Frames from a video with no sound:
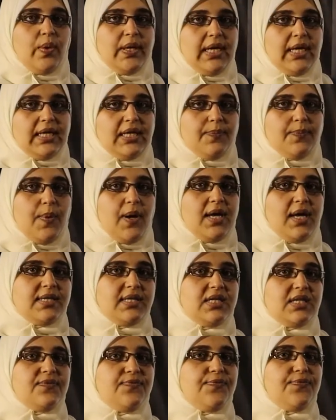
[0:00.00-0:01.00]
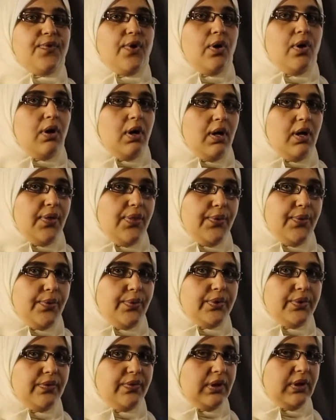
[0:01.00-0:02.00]
when it passes
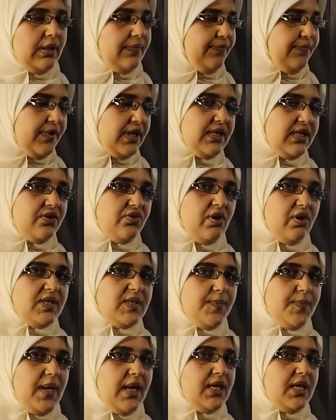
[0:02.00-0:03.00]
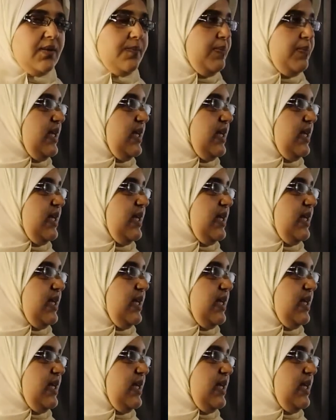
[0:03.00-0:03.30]
through two different transparent